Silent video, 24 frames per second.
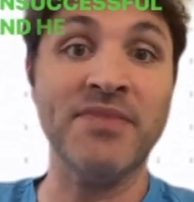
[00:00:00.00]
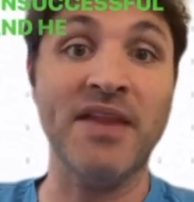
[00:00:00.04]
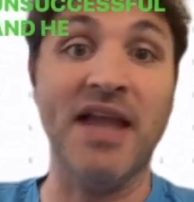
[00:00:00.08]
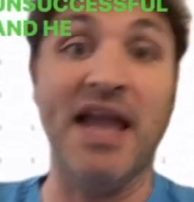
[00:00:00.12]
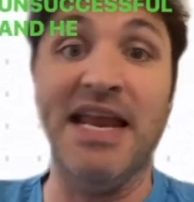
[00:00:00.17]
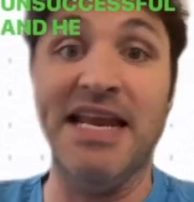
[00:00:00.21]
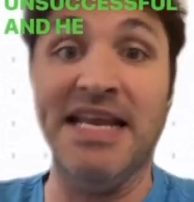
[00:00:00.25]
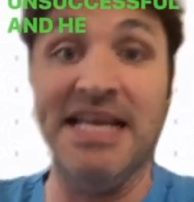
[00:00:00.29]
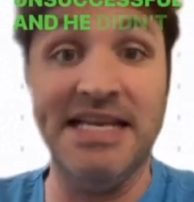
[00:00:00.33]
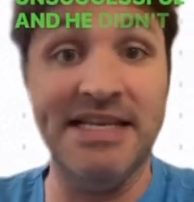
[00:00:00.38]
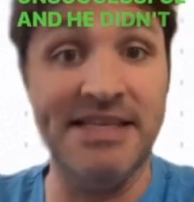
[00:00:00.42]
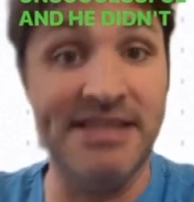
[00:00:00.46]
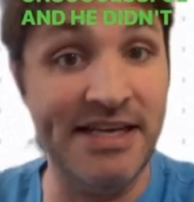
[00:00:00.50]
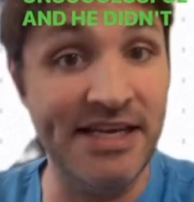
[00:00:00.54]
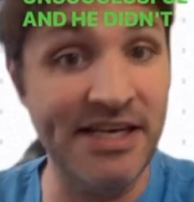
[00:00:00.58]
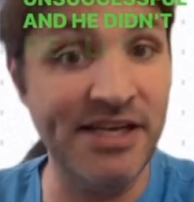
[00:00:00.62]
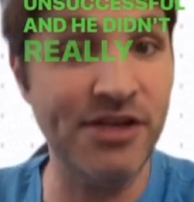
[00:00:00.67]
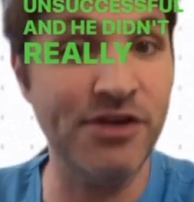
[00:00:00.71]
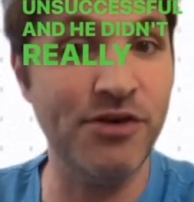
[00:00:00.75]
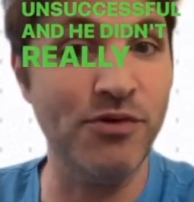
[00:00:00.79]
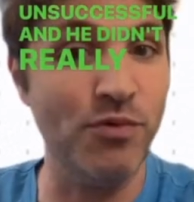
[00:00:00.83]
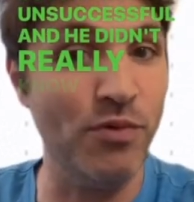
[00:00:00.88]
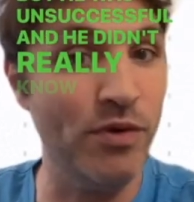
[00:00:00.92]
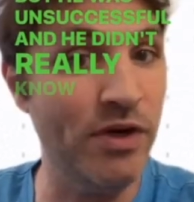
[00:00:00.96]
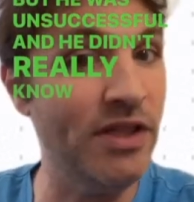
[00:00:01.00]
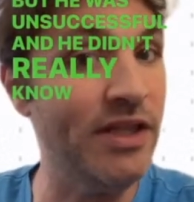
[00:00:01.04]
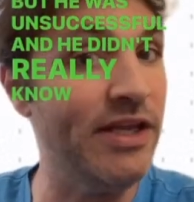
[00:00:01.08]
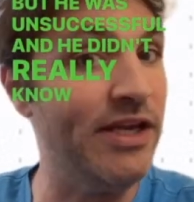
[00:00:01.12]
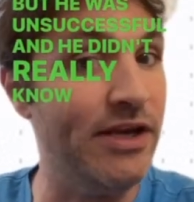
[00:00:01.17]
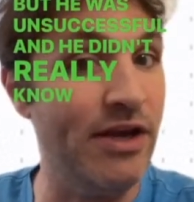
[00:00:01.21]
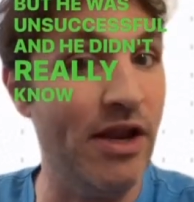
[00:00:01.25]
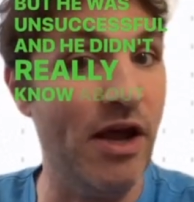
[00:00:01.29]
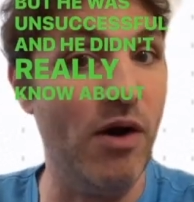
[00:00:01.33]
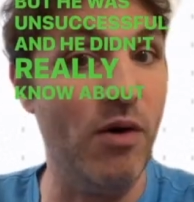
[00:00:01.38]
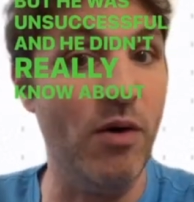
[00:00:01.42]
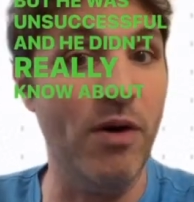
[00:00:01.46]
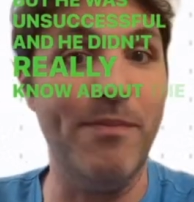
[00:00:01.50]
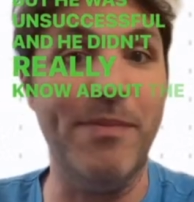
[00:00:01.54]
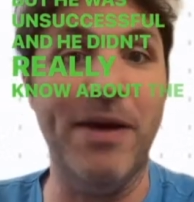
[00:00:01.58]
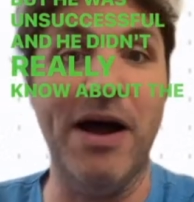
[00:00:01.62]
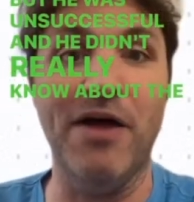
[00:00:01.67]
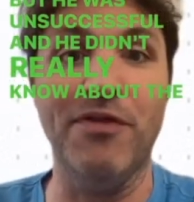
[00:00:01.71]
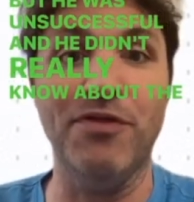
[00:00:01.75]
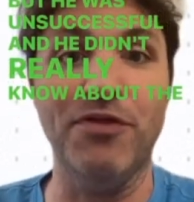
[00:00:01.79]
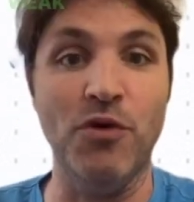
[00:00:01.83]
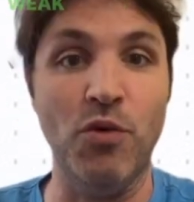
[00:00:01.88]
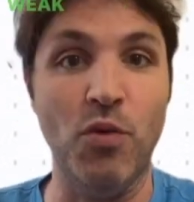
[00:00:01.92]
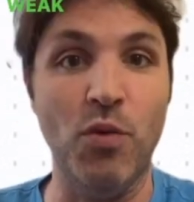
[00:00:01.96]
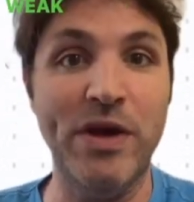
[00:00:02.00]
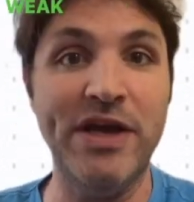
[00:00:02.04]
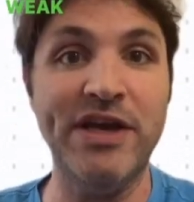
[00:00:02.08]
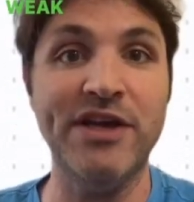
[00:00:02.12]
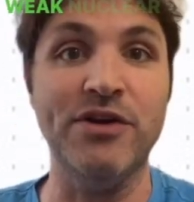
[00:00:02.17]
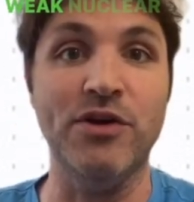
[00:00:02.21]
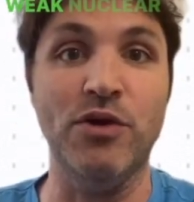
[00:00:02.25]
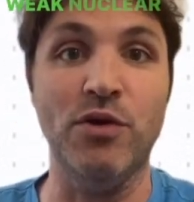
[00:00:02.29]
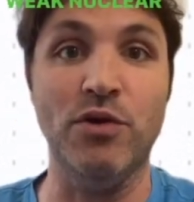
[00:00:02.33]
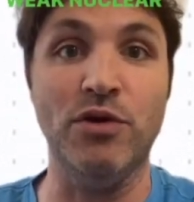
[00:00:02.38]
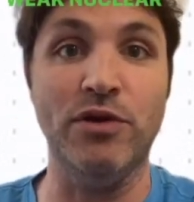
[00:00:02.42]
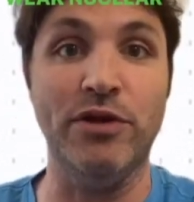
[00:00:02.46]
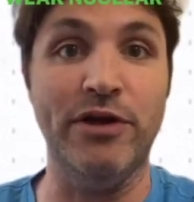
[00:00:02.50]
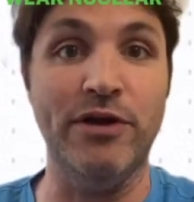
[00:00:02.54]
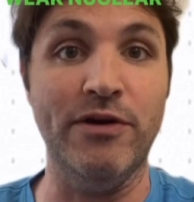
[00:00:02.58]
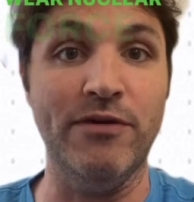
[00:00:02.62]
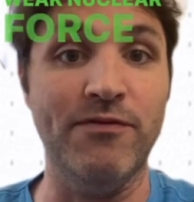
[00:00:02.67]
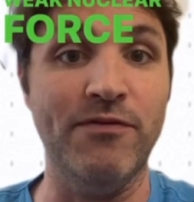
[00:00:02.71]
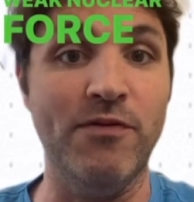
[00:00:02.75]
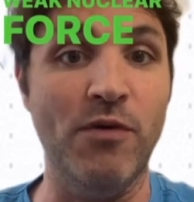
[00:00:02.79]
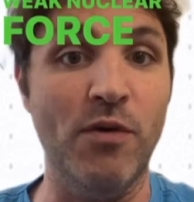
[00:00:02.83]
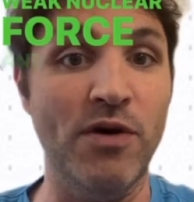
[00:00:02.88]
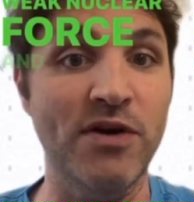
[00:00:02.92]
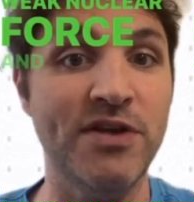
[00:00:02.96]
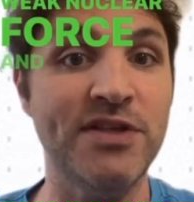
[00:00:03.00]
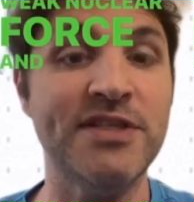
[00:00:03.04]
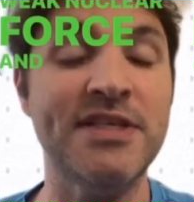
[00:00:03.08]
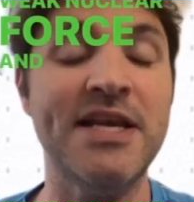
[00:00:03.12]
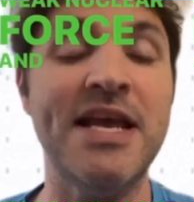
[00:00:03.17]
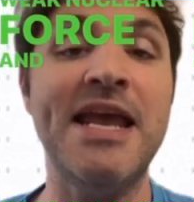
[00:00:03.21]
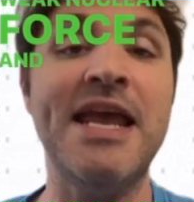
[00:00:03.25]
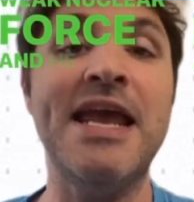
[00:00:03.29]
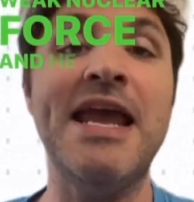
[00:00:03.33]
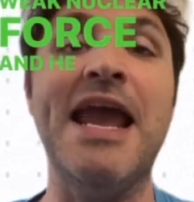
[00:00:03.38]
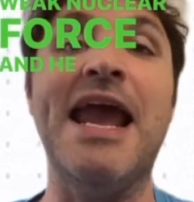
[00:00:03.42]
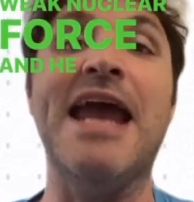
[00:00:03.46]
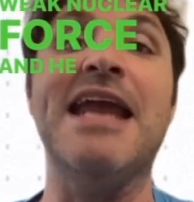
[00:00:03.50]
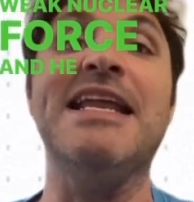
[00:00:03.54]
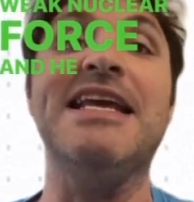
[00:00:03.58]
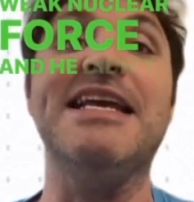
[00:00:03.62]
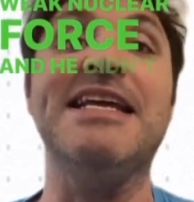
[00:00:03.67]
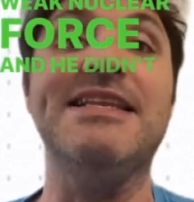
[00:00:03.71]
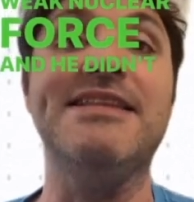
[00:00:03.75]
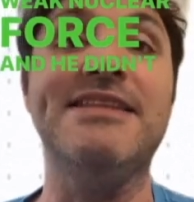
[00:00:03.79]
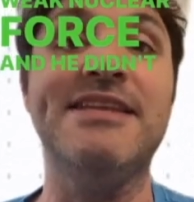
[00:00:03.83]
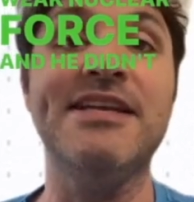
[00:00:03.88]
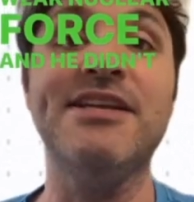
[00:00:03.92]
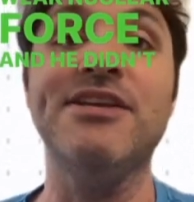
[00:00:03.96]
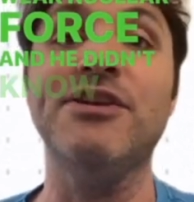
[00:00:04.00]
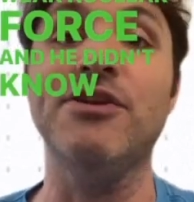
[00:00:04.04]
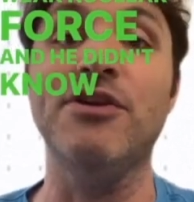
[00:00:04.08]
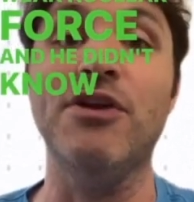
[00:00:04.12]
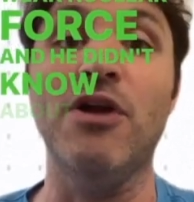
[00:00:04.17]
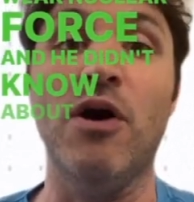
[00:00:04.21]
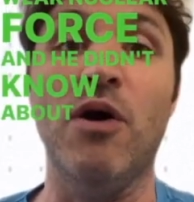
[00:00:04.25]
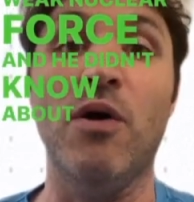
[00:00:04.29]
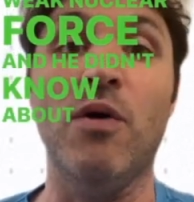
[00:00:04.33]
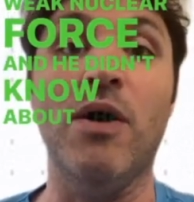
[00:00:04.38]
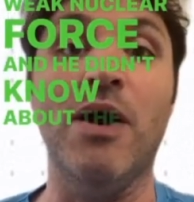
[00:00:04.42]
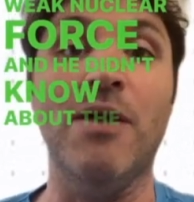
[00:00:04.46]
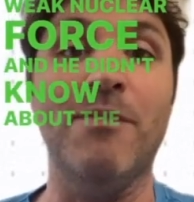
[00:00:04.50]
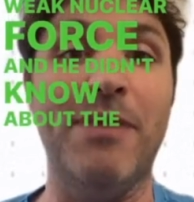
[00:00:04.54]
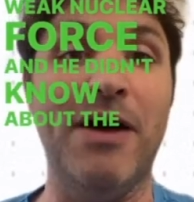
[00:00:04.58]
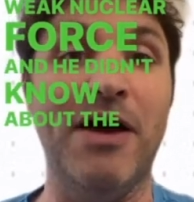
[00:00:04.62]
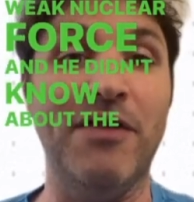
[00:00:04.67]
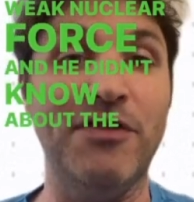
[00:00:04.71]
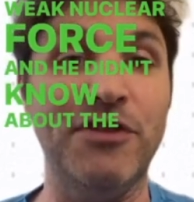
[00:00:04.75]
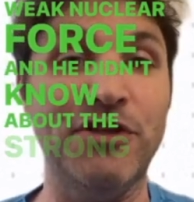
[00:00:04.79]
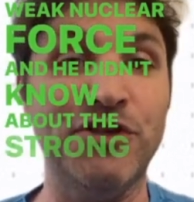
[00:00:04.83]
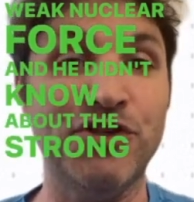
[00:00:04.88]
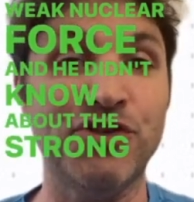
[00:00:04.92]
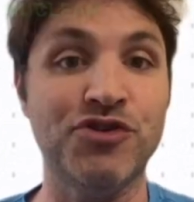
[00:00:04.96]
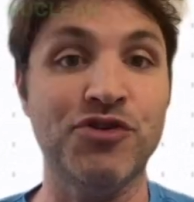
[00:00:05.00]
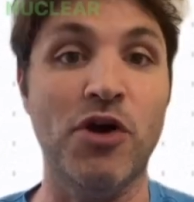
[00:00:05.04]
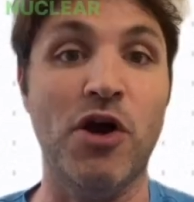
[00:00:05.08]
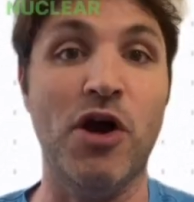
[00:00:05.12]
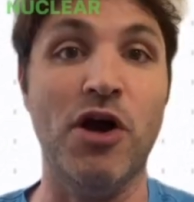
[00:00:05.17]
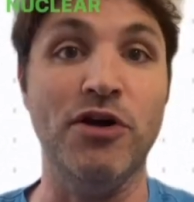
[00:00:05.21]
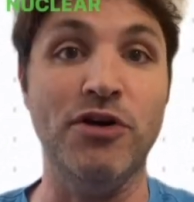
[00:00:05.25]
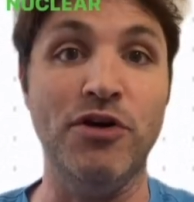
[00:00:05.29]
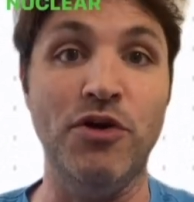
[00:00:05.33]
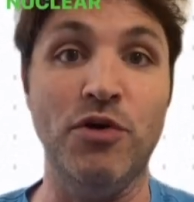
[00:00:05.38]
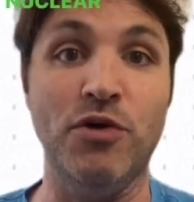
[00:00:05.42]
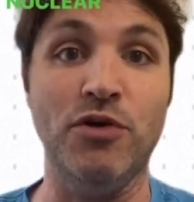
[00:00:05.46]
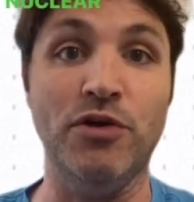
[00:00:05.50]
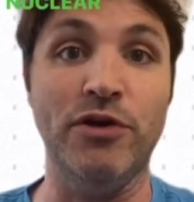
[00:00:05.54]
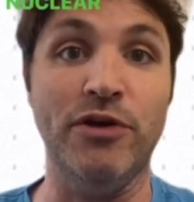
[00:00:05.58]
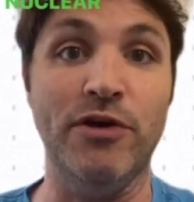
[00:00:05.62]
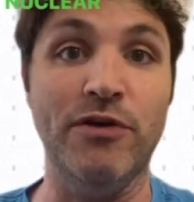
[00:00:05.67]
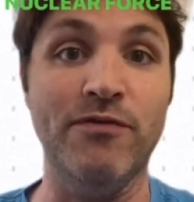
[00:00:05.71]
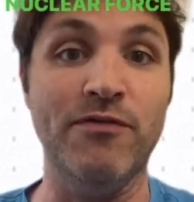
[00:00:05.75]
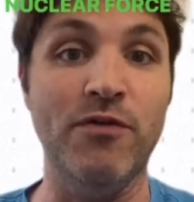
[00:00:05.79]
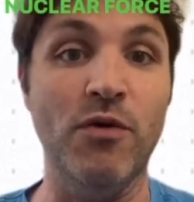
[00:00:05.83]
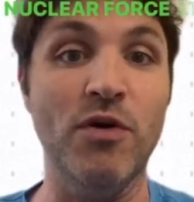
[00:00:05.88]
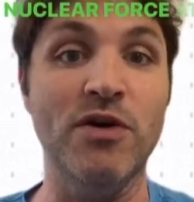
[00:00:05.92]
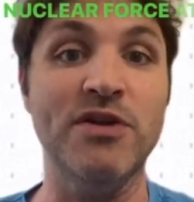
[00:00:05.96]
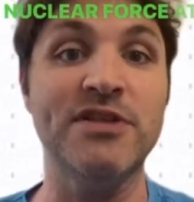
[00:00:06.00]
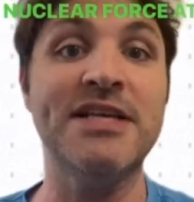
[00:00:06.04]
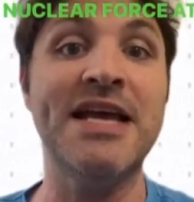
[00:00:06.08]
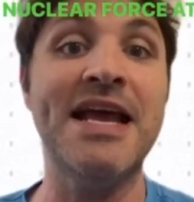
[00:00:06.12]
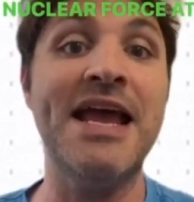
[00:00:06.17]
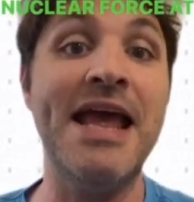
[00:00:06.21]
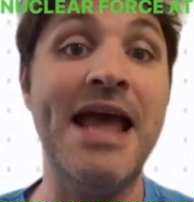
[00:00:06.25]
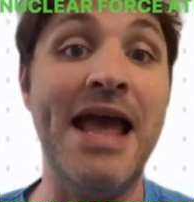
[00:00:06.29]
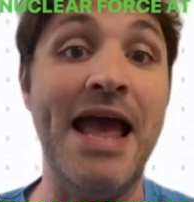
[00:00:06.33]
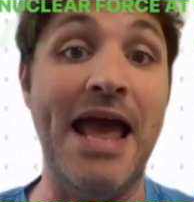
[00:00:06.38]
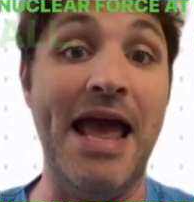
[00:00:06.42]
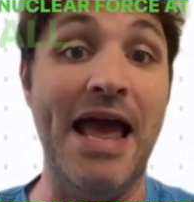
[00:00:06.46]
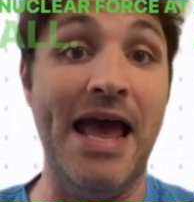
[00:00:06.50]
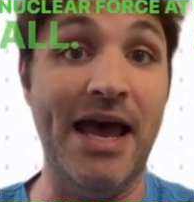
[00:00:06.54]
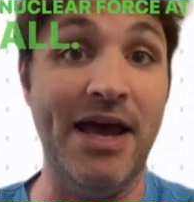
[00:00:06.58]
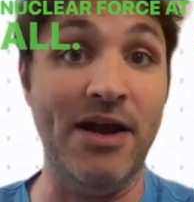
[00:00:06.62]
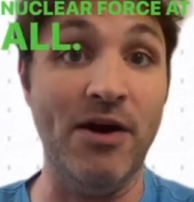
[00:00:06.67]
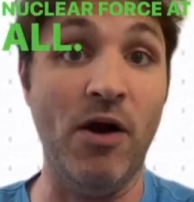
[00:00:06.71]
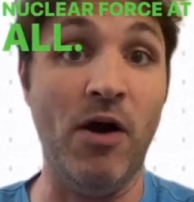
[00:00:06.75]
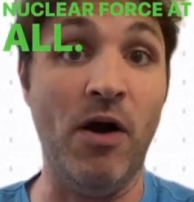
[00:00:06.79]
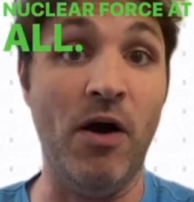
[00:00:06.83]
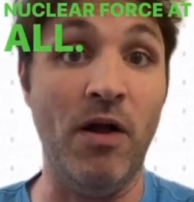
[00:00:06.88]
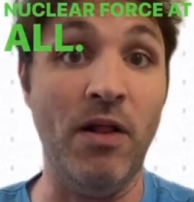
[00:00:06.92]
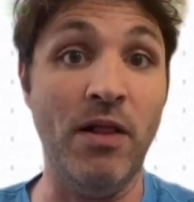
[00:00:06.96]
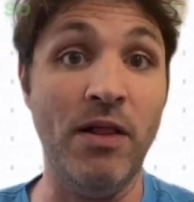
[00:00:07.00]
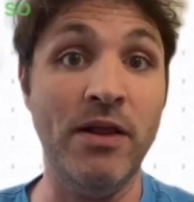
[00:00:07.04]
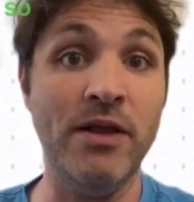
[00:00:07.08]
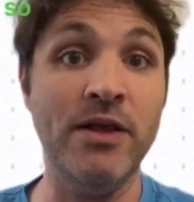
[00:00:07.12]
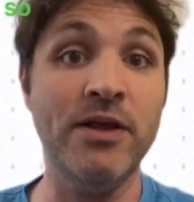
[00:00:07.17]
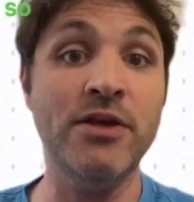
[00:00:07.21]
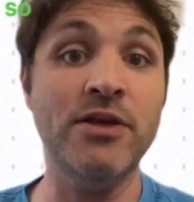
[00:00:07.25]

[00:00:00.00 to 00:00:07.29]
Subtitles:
And he didn't really know about the weak nuclear force, and he didn't know about the strong nuclear force at all.